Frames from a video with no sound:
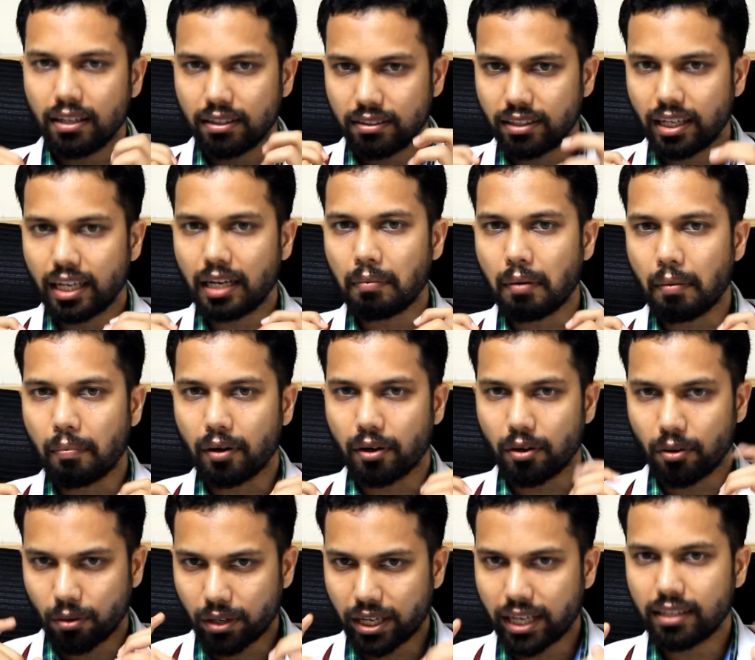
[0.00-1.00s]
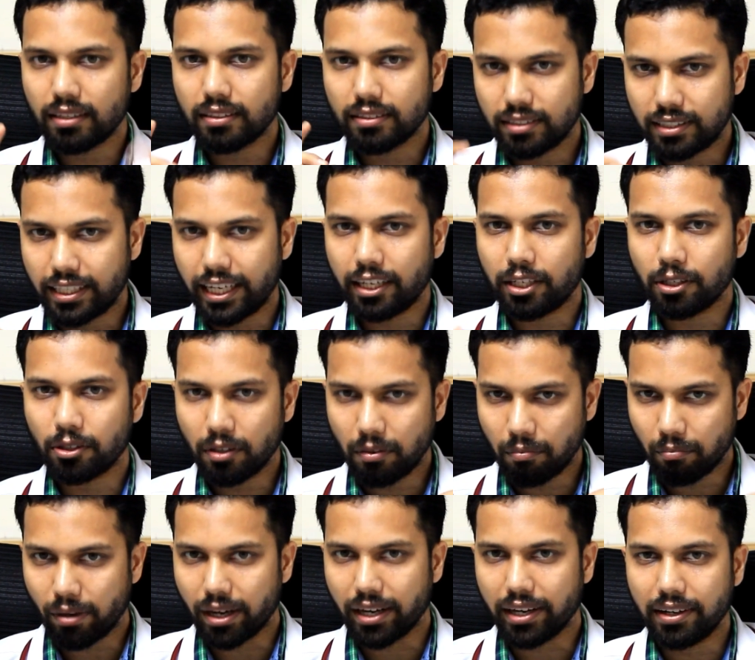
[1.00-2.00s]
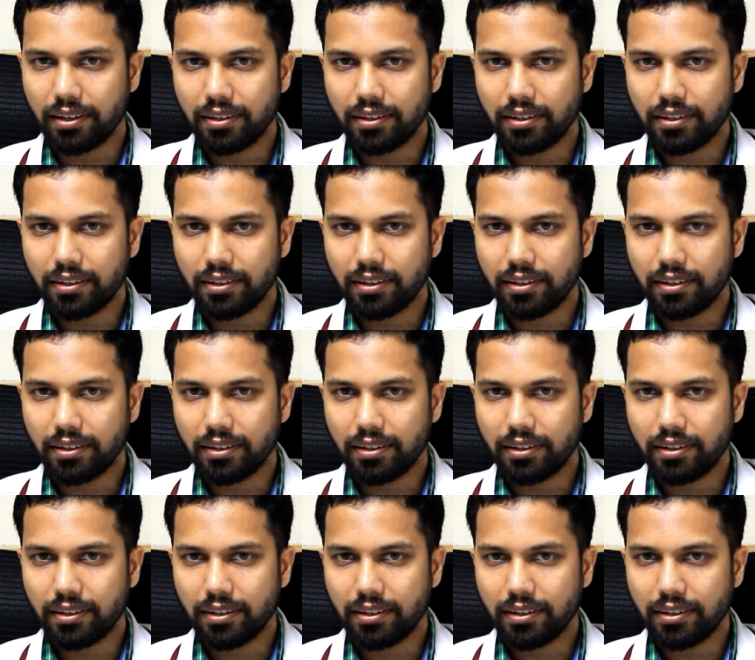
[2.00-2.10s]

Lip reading: theory paper. Okay, stay tuned. Bye.